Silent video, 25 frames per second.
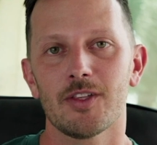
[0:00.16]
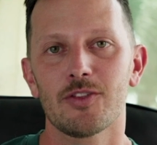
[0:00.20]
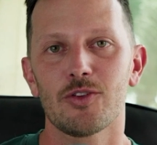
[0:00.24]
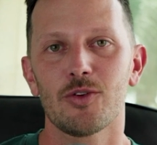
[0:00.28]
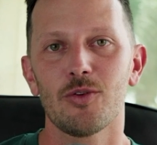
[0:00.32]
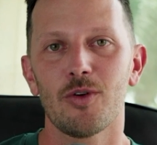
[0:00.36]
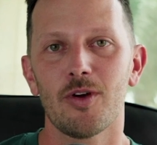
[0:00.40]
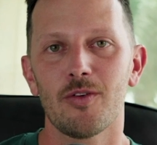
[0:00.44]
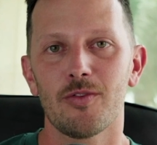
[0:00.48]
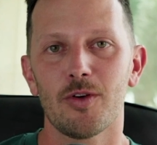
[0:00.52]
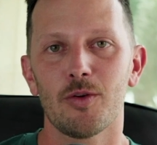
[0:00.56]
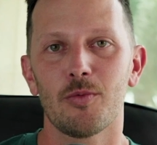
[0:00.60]

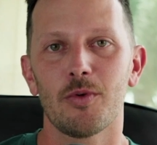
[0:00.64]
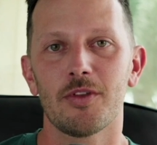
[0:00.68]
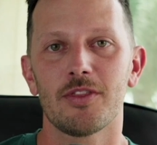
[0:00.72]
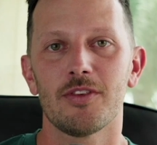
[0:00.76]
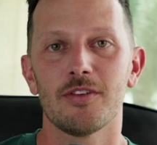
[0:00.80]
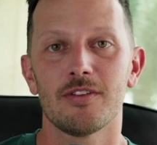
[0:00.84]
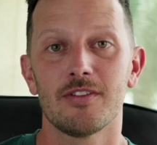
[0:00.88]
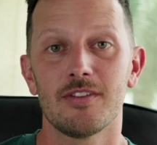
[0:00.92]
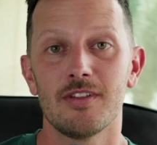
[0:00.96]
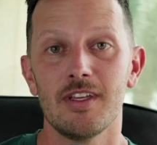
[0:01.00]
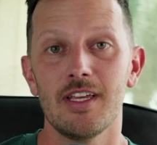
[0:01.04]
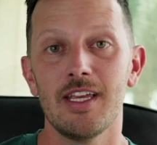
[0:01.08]
go over what
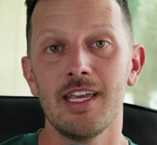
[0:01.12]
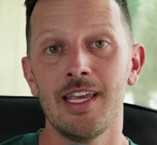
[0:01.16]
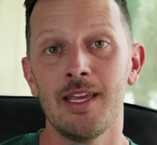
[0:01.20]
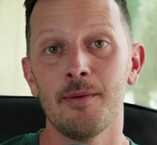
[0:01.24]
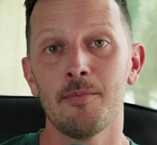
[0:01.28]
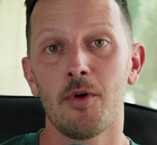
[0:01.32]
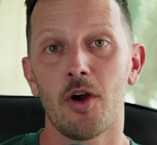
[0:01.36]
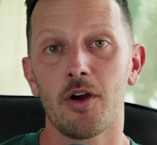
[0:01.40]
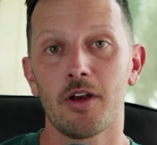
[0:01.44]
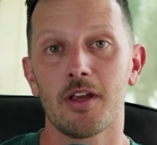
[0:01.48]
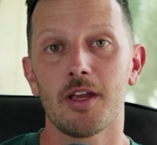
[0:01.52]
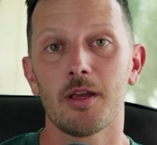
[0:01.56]
the CE
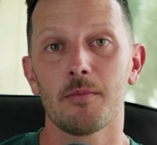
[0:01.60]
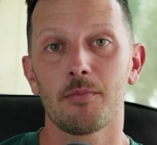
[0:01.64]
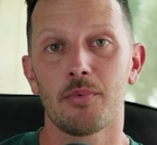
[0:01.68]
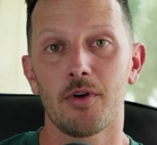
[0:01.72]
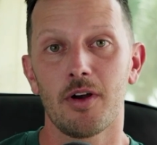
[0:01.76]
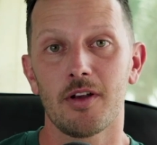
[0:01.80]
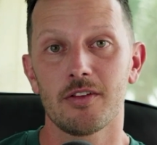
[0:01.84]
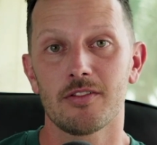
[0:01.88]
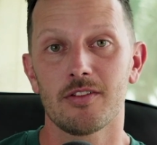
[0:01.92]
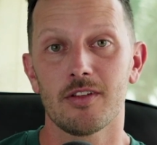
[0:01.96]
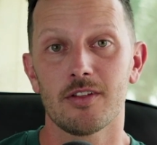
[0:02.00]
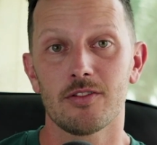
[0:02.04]
marking
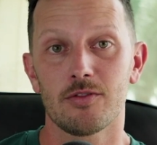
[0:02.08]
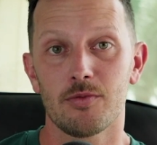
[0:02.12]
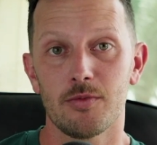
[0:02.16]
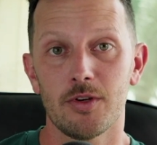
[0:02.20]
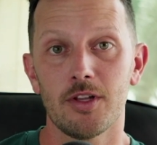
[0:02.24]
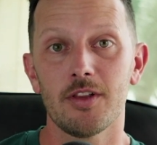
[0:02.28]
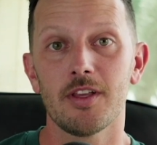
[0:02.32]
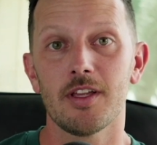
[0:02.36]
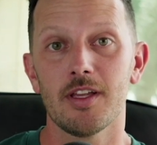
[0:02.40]
process really